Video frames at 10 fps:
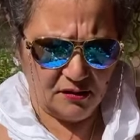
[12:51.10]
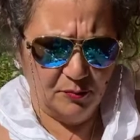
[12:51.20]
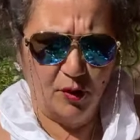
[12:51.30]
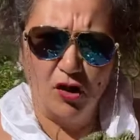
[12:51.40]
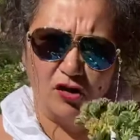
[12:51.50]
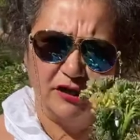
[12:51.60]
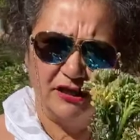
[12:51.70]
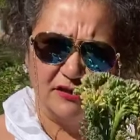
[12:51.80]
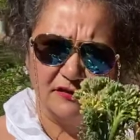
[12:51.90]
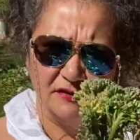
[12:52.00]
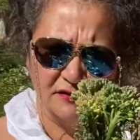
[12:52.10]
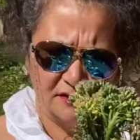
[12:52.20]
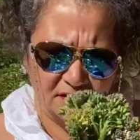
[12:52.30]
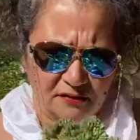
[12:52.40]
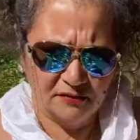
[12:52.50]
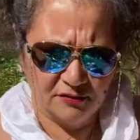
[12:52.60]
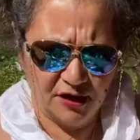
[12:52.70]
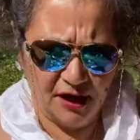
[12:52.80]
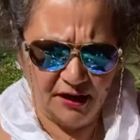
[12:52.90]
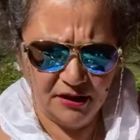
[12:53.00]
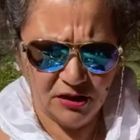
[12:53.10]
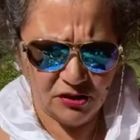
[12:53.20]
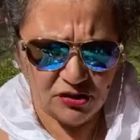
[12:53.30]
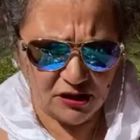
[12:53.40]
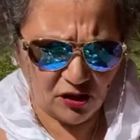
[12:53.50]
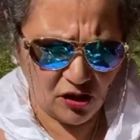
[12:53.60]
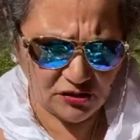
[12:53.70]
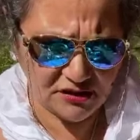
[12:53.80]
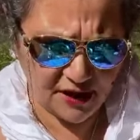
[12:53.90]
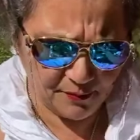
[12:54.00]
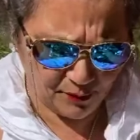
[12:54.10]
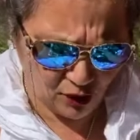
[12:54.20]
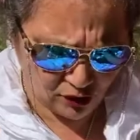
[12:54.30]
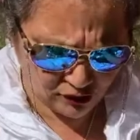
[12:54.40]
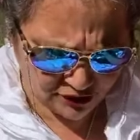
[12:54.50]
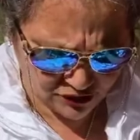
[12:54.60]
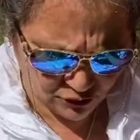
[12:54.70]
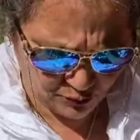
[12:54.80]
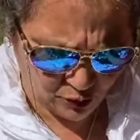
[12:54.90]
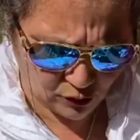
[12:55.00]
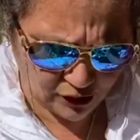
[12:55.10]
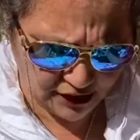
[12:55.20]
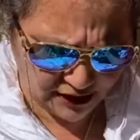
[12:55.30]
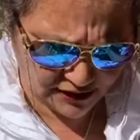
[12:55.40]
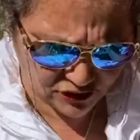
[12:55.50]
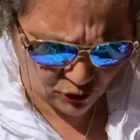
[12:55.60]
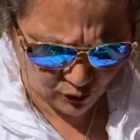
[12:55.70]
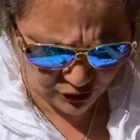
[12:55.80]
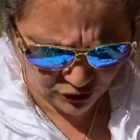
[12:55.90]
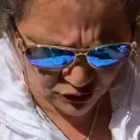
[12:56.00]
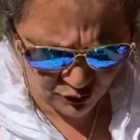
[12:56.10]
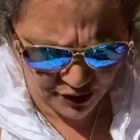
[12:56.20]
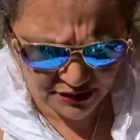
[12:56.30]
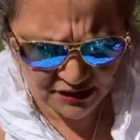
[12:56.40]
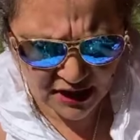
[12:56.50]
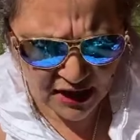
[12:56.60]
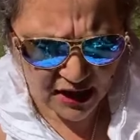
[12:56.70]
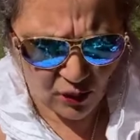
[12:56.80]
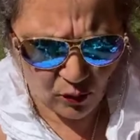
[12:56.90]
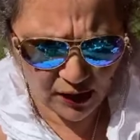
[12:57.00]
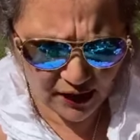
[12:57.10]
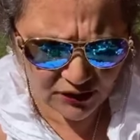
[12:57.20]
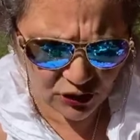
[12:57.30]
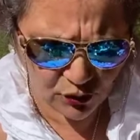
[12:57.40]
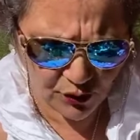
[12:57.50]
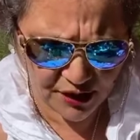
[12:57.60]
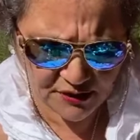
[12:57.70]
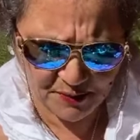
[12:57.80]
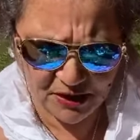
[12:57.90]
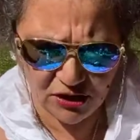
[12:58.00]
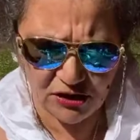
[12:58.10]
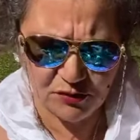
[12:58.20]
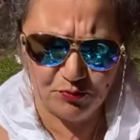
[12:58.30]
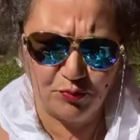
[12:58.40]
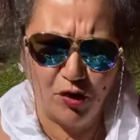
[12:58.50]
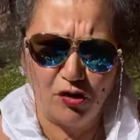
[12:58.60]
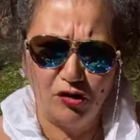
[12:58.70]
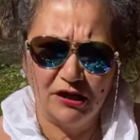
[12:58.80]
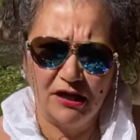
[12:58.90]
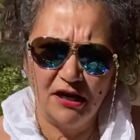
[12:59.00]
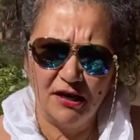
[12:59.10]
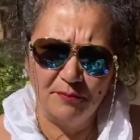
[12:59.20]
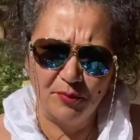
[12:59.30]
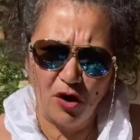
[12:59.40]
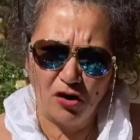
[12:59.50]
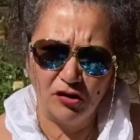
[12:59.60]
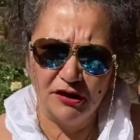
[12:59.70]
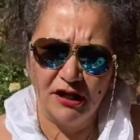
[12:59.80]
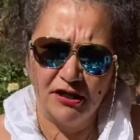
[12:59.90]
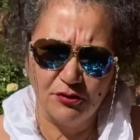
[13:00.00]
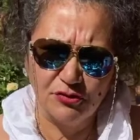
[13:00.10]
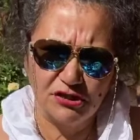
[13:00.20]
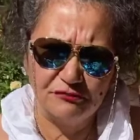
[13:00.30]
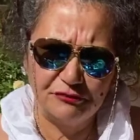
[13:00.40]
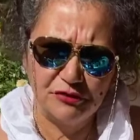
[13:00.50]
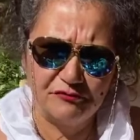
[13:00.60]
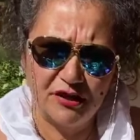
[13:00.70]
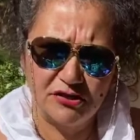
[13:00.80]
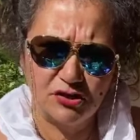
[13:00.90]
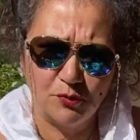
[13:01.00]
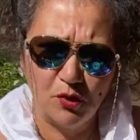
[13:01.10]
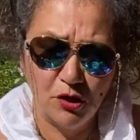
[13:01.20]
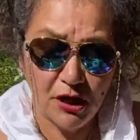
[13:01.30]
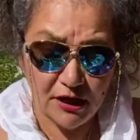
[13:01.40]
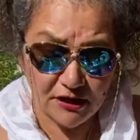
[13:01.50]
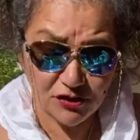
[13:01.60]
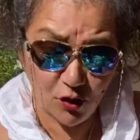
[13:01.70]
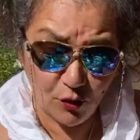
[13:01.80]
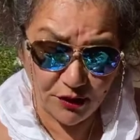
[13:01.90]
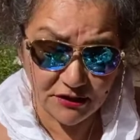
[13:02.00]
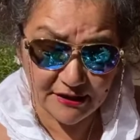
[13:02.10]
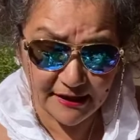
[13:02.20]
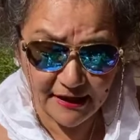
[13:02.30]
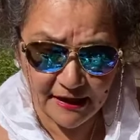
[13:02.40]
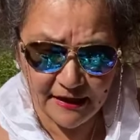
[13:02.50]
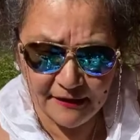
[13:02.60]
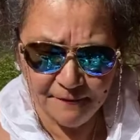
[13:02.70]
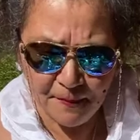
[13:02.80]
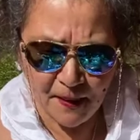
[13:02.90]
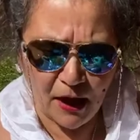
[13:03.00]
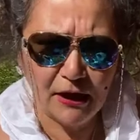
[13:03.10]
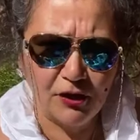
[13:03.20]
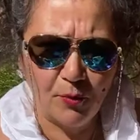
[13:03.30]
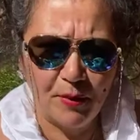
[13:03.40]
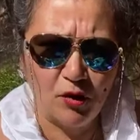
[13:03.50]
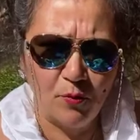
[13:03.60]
broccoli, okay? It's like long stem broccoli, so broccolini. So what I'll do is, because broccoli, any cruciferous vegetable, is going to need a little bit of